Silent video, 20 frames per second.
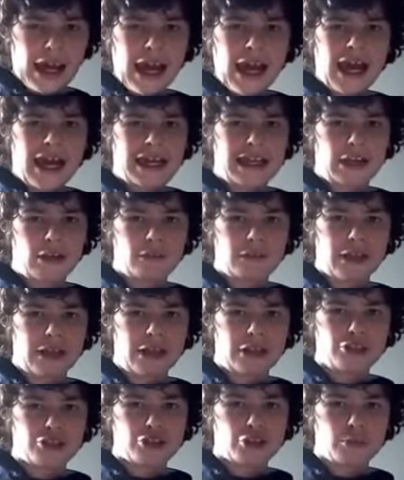Hi out
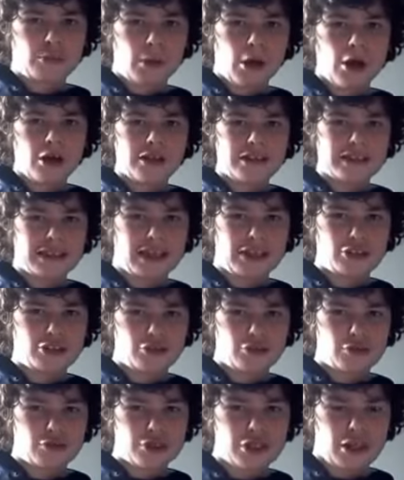there to Mark, that's
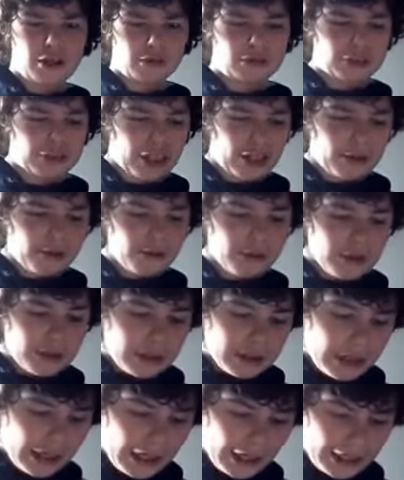your shout out.
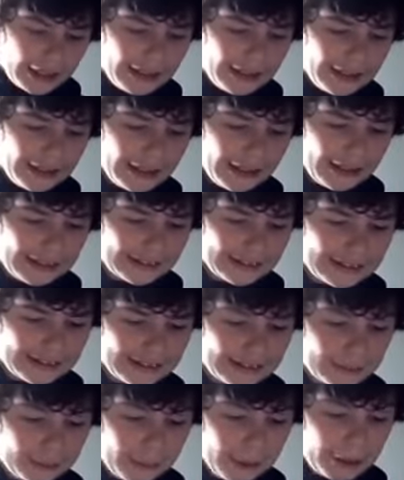And he asks
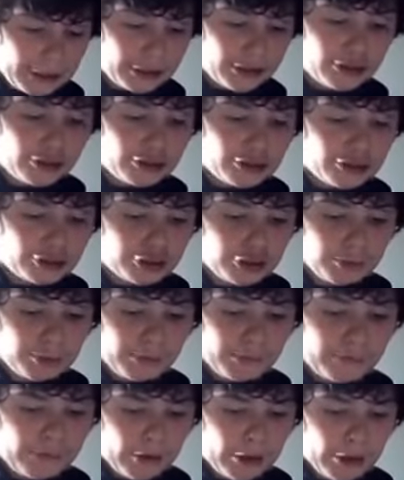me, do you
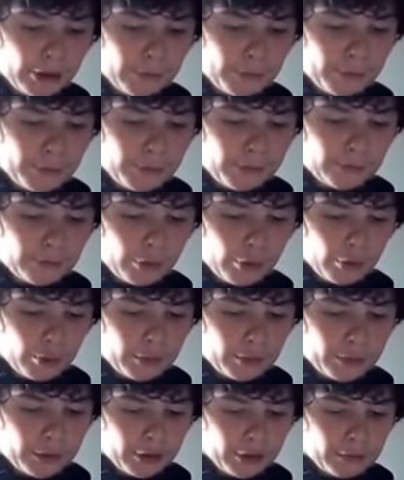prefer above or
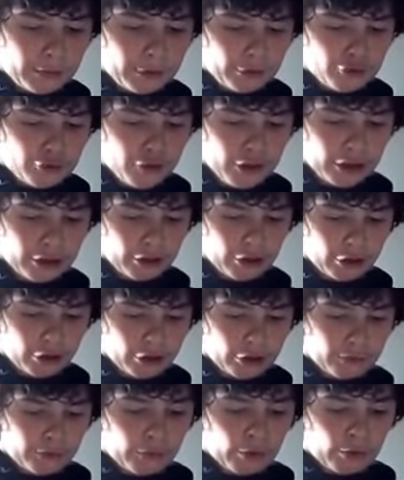below the track on
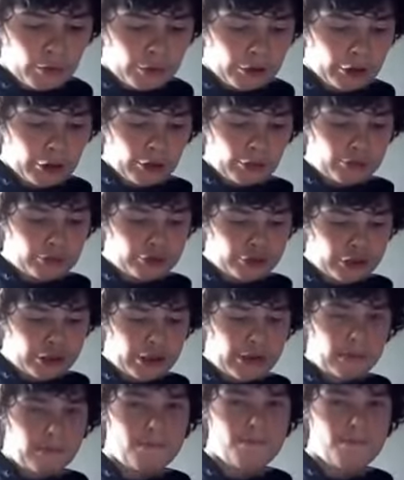a roller coaster?